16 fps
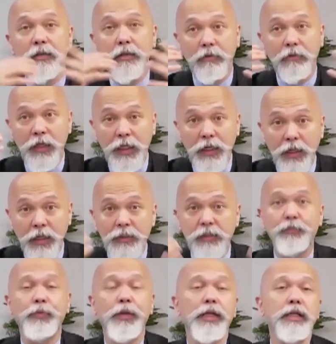really a
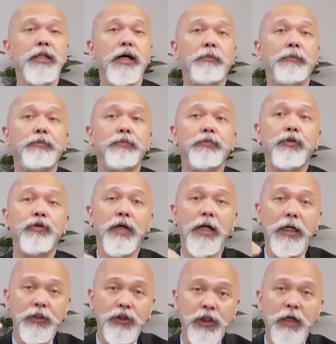speed up to
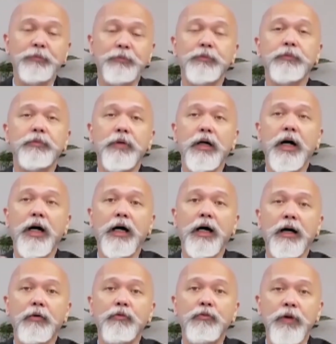catch up
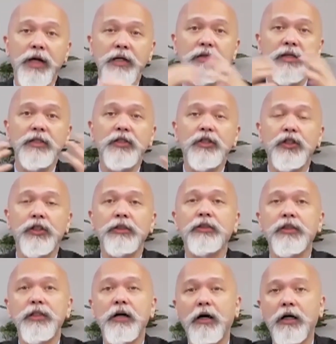where these
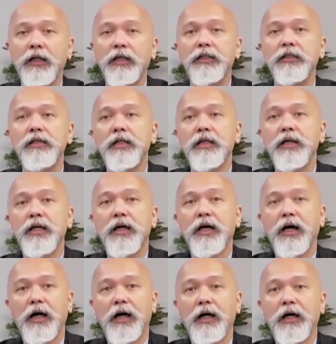children are.
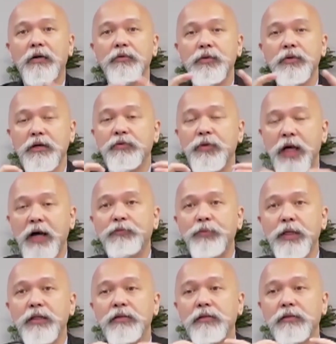We have
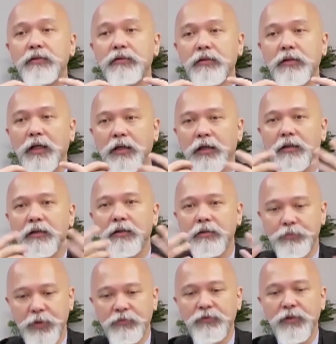been
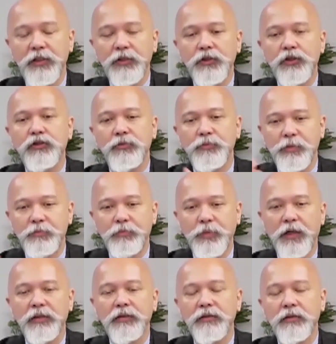privileged to be
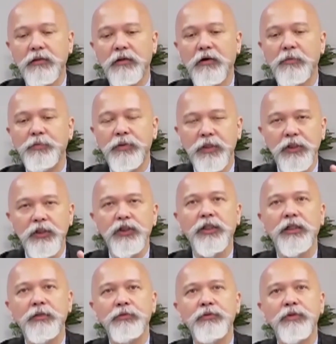part
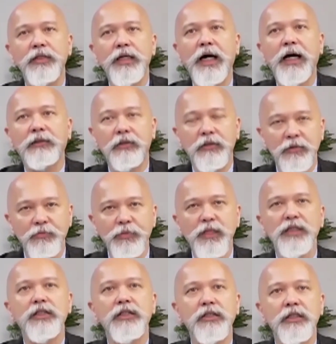operationally with that the
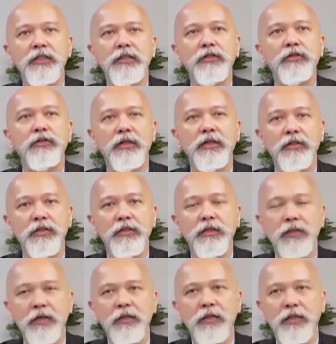ministry is
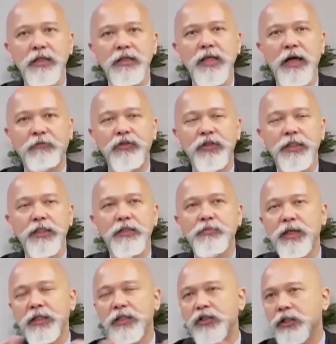in these efforts that the
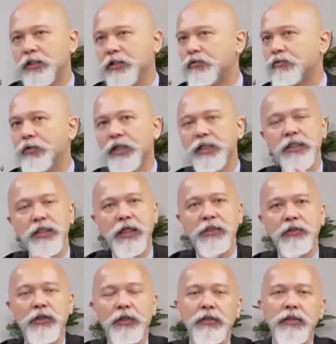ministry is doing at
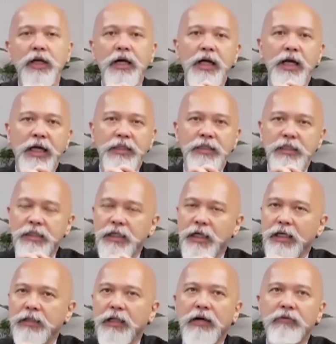central and
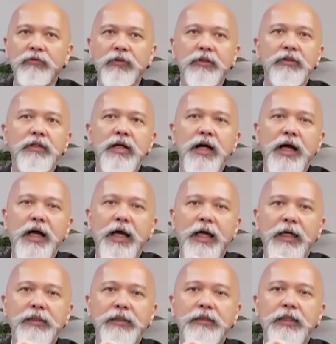state level.
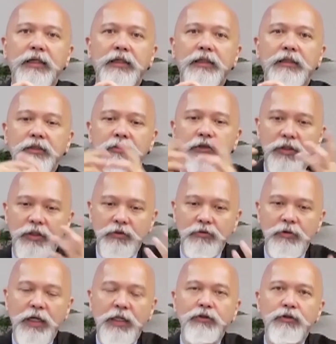And just
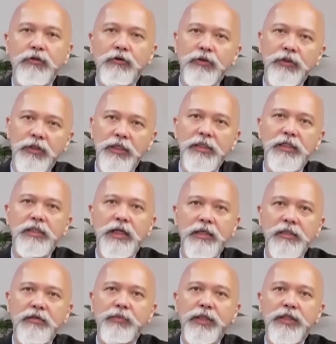to let you know, the recent
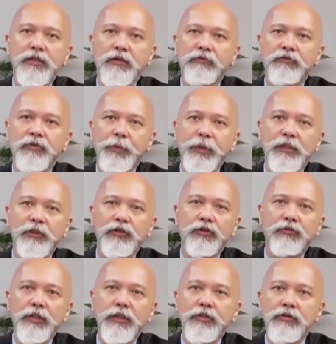estimates of
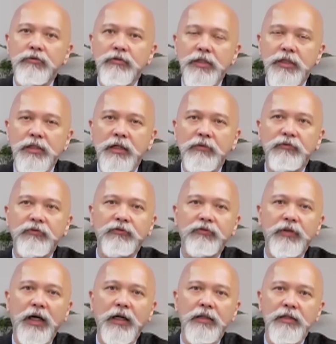WHO and UNICEF
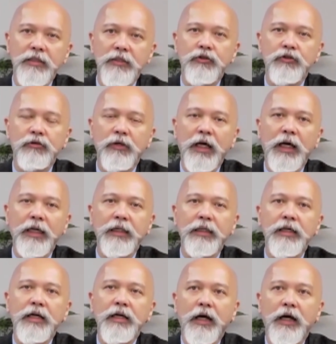this July
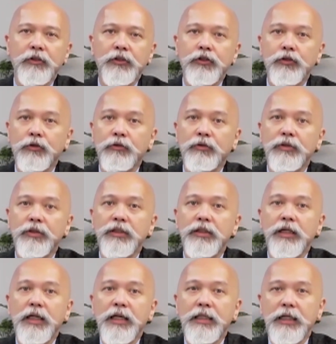has shown
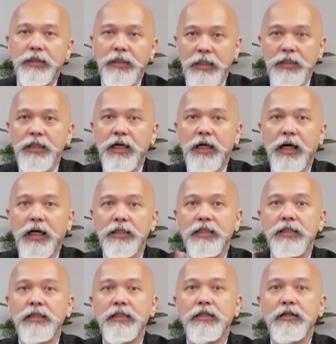that India
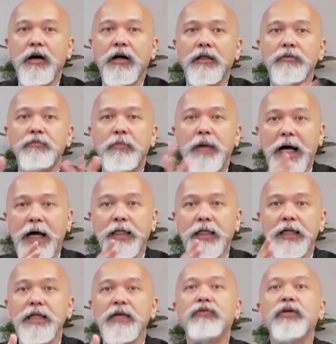has gone back
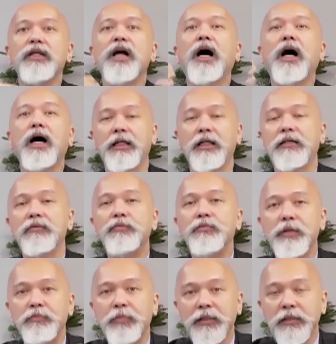and even higher
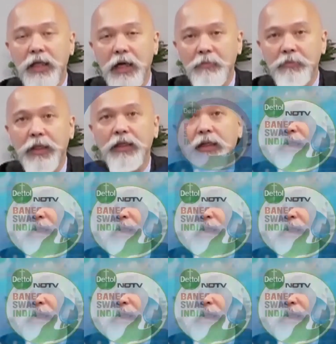pre-pandemic